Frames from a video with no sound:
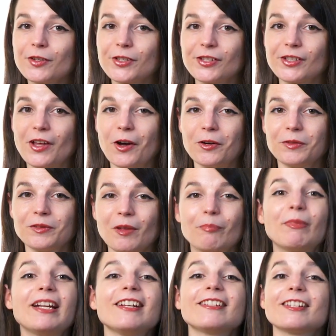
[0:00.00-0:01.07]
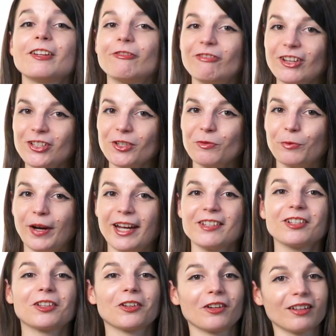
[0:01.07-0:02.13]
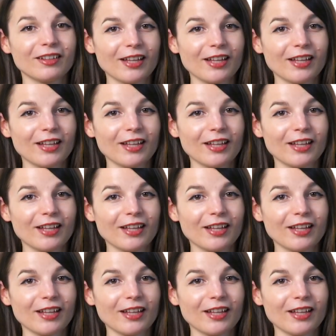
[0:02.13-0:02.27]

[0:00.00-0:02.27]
slow, but it's an efficient way to learn a